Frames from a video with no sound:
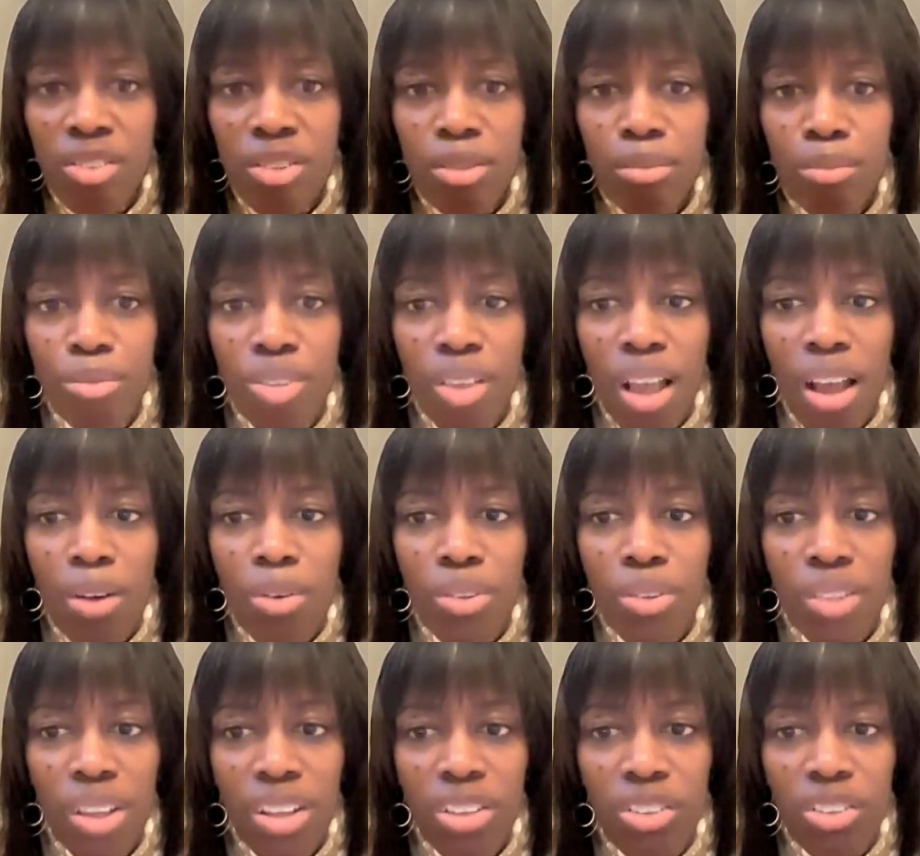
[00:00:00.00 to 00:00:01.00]
systems.
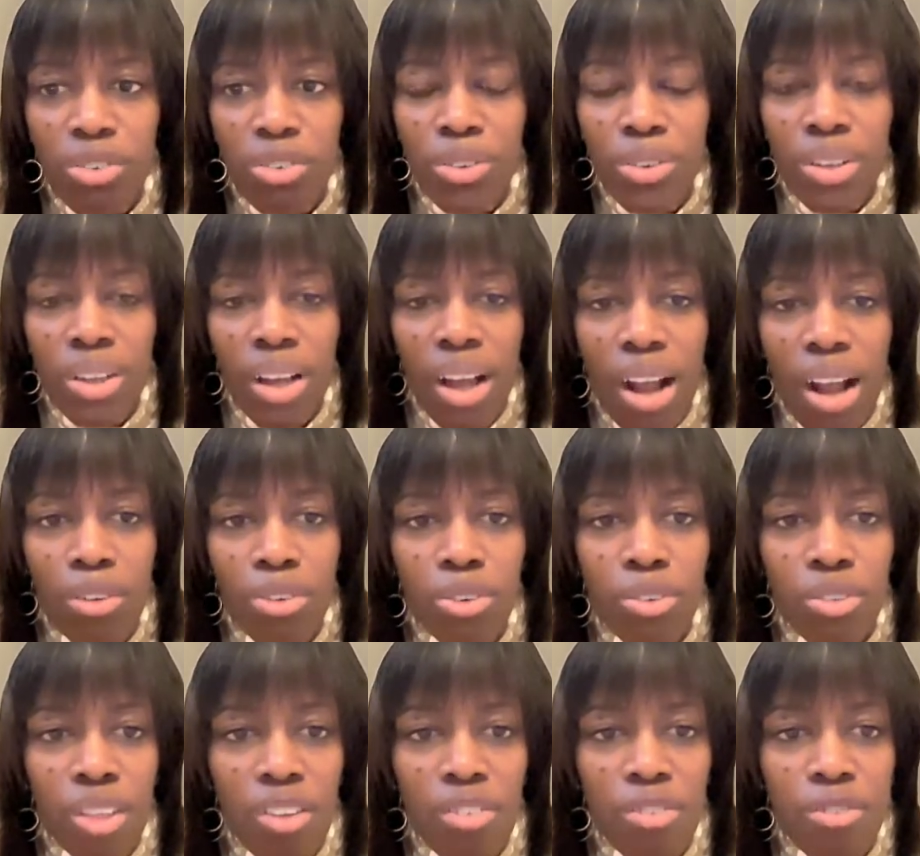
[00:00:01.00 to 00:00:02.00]
How are they doing?
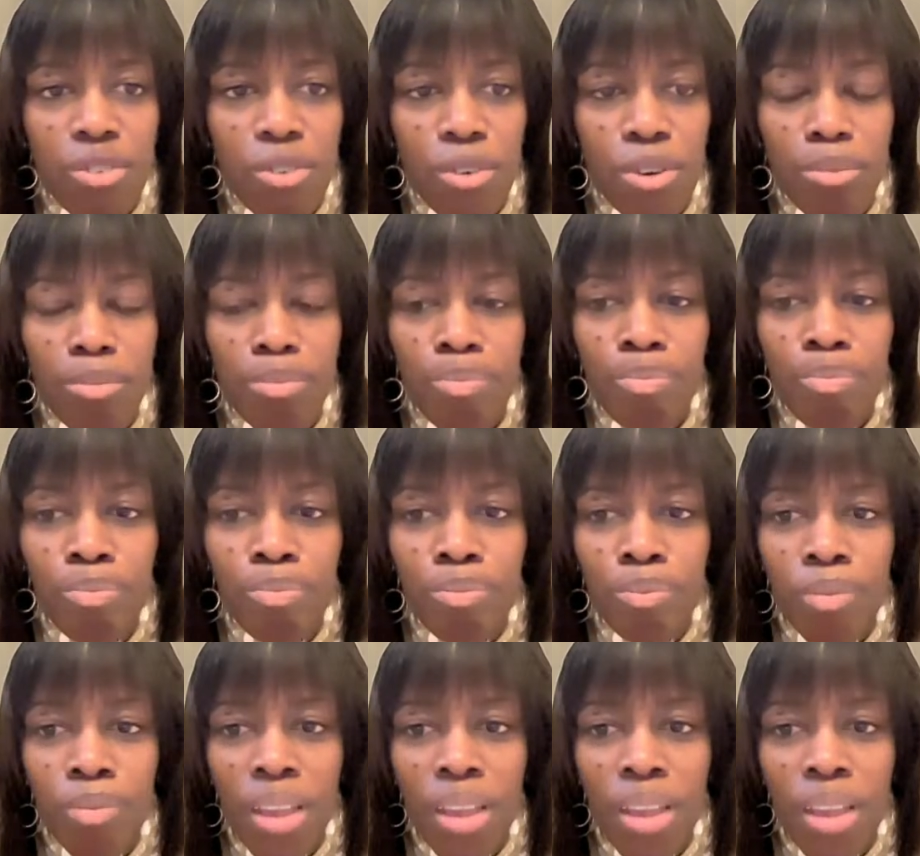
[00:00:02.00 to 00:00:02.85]
How do they form?